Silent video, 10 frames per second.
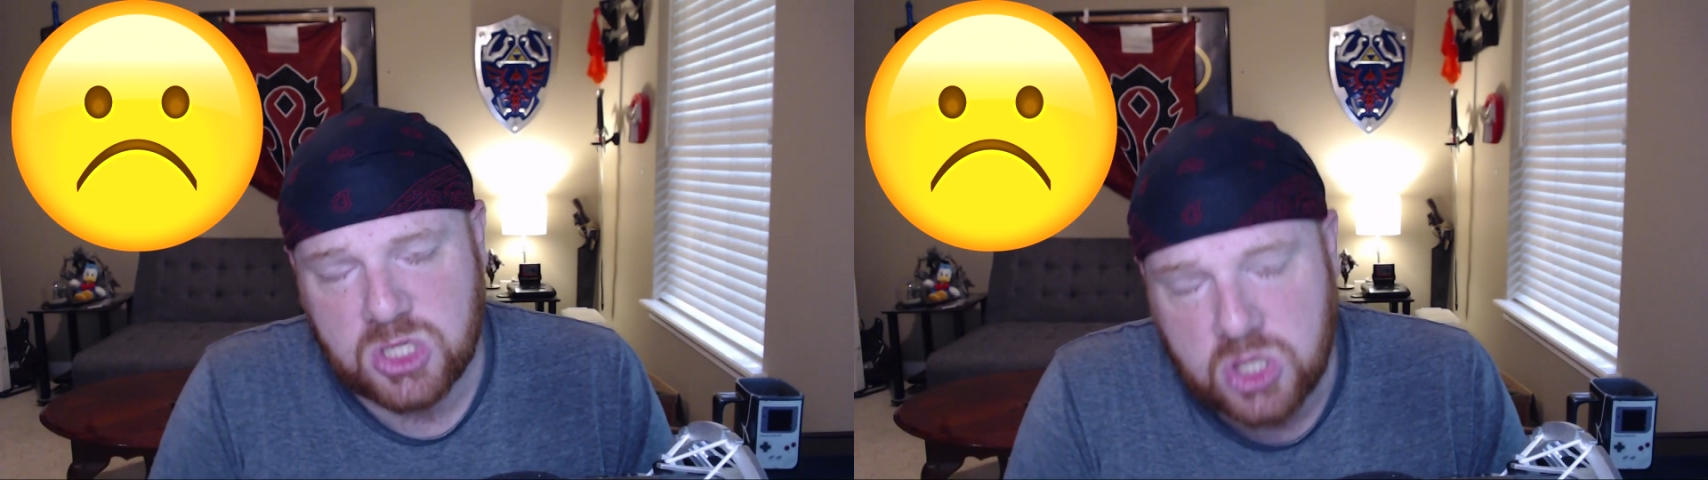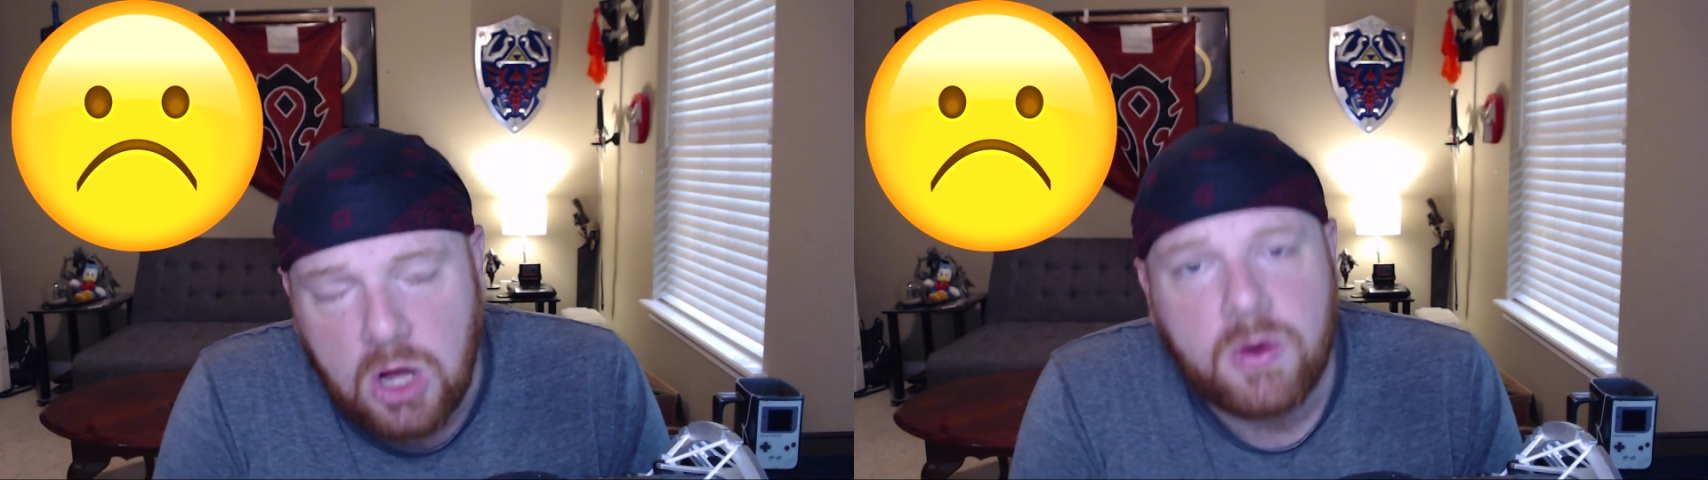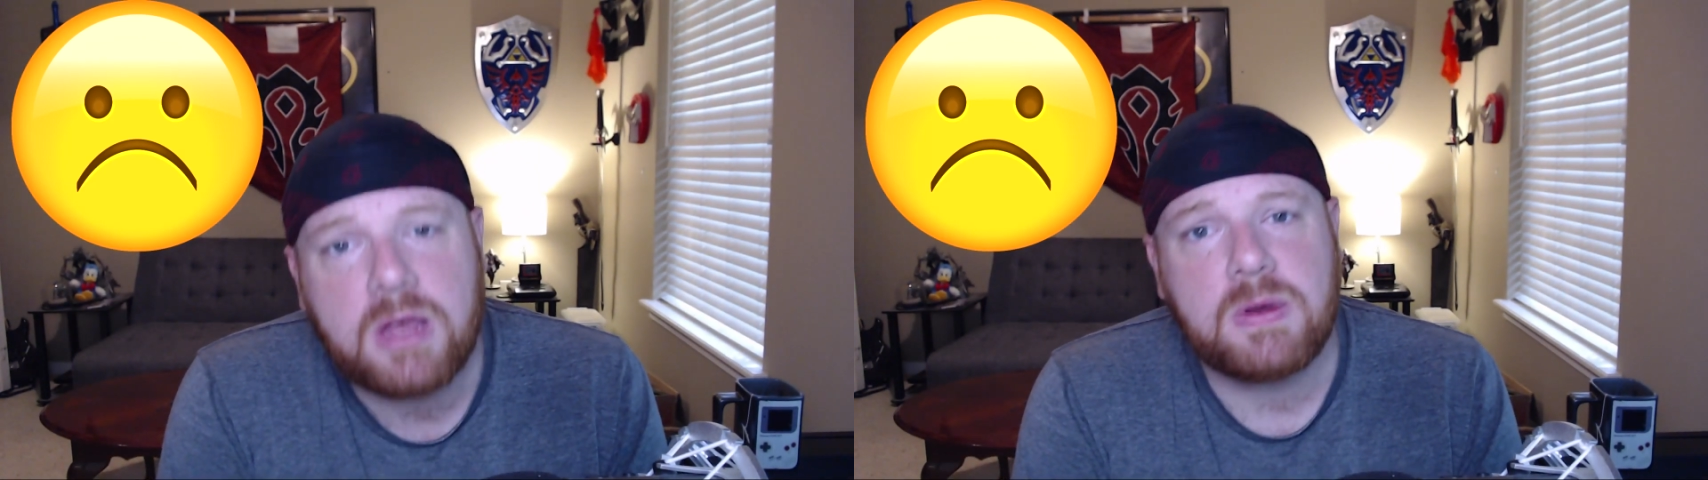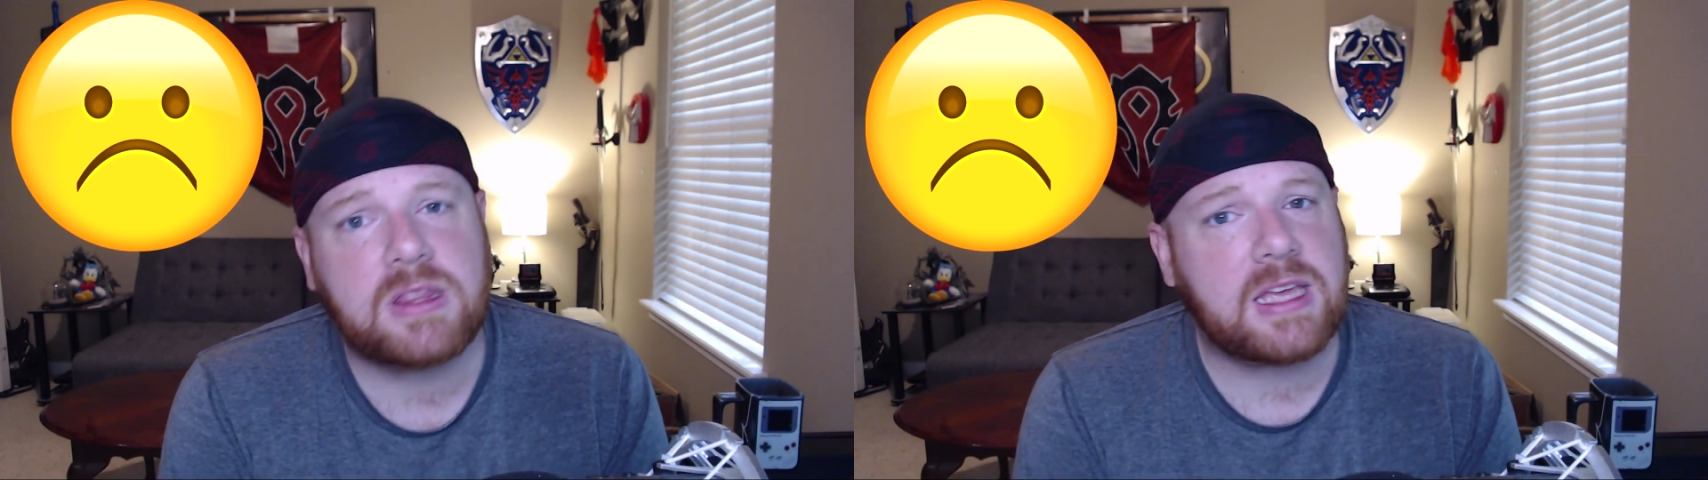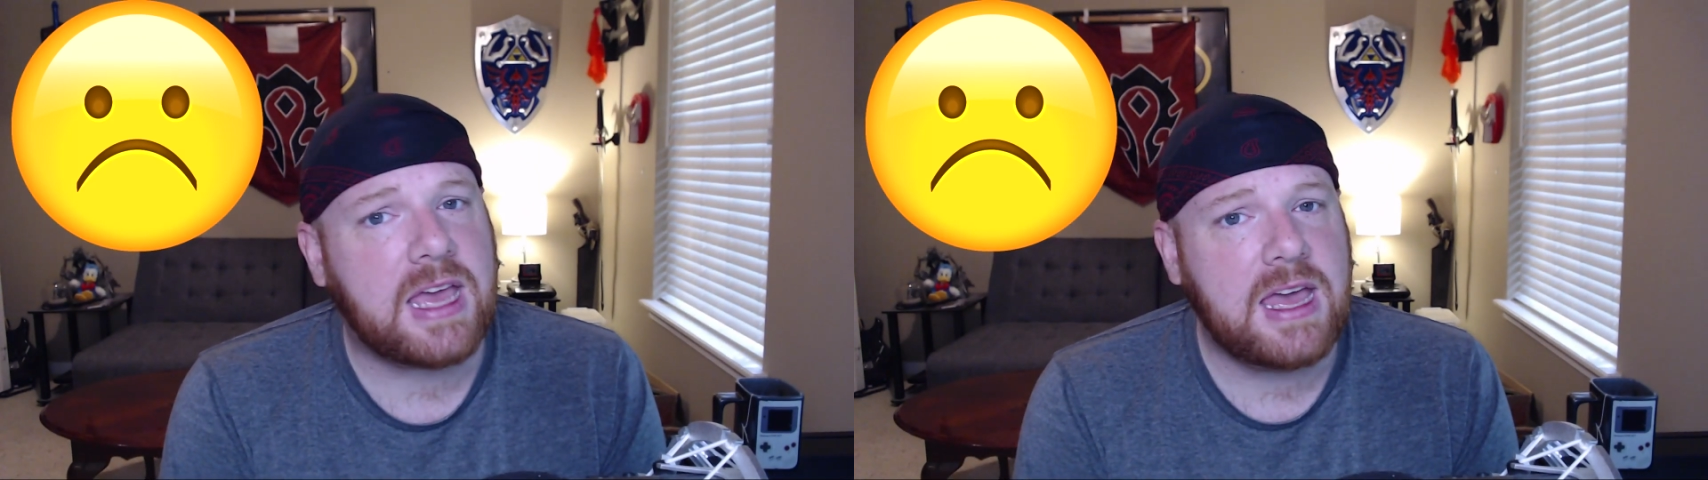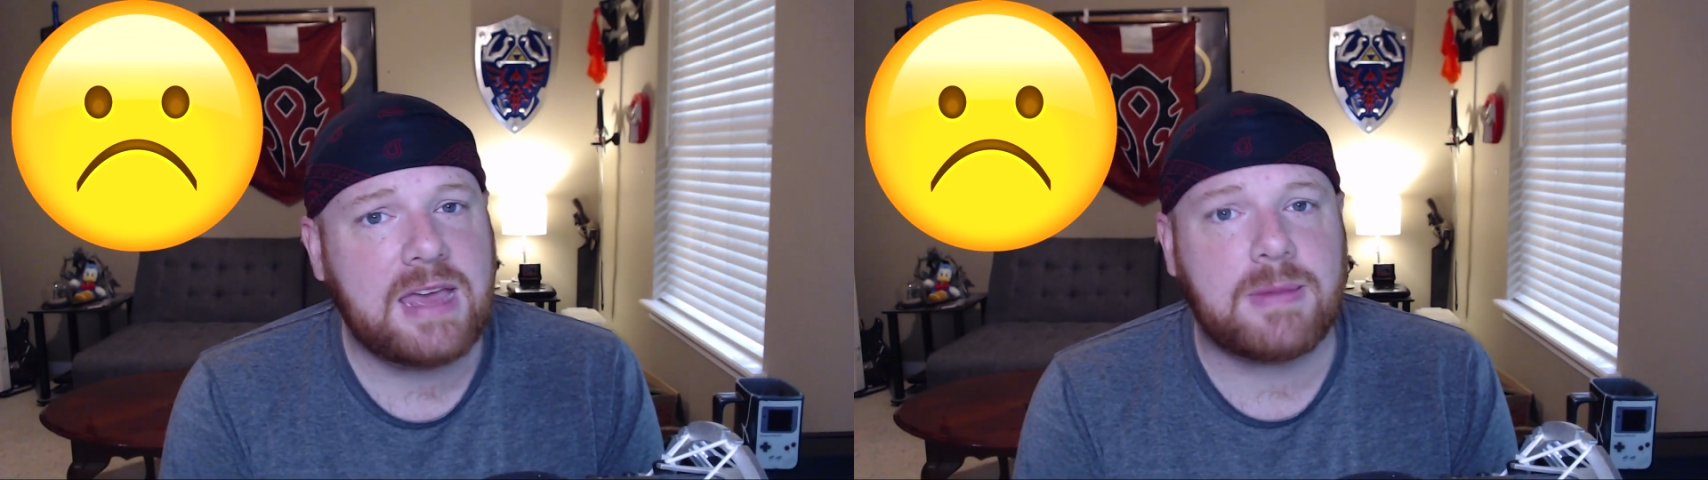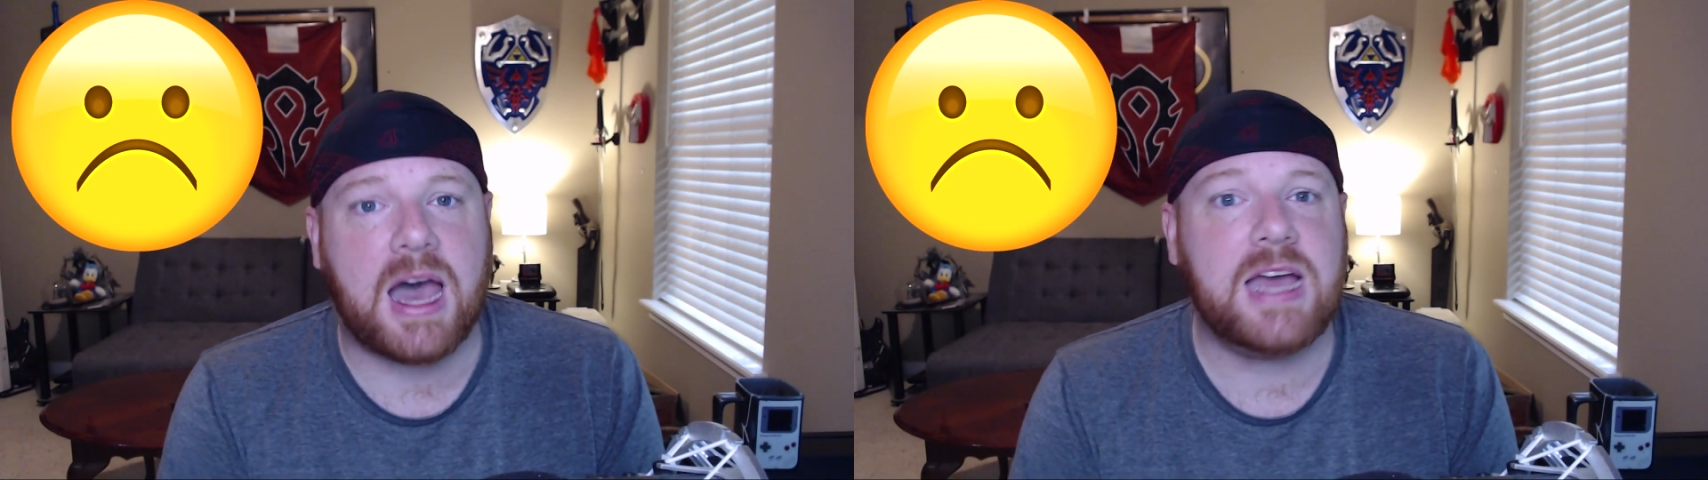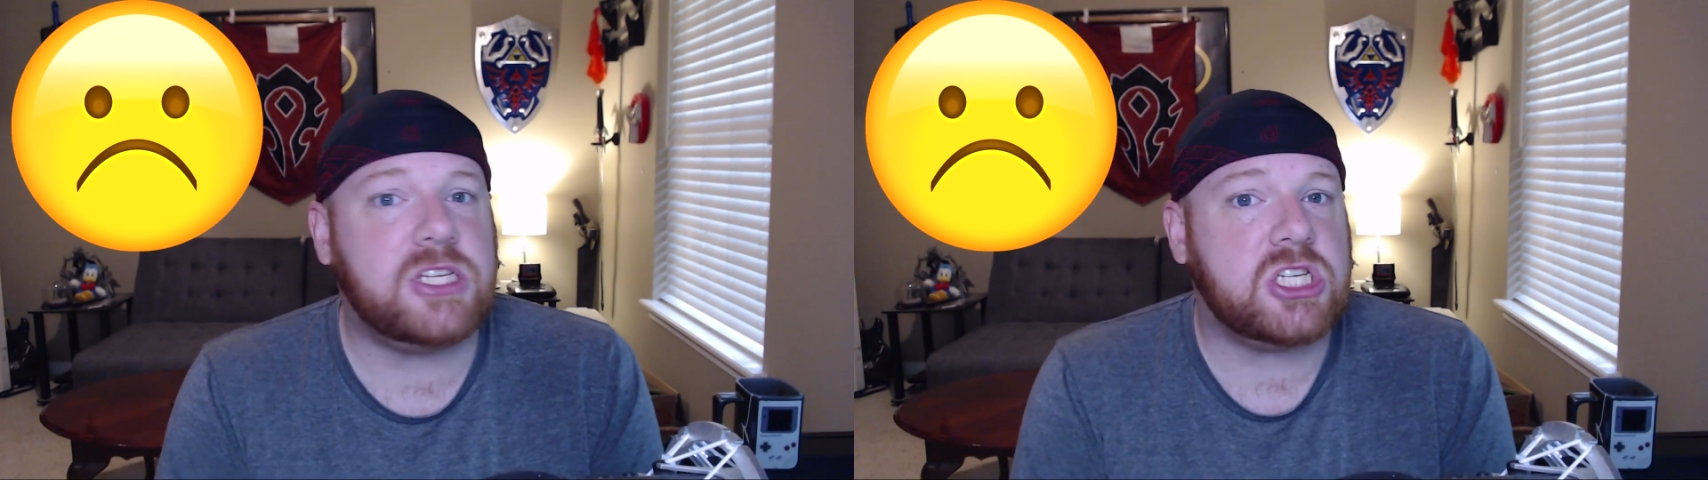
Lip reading: going with the game. I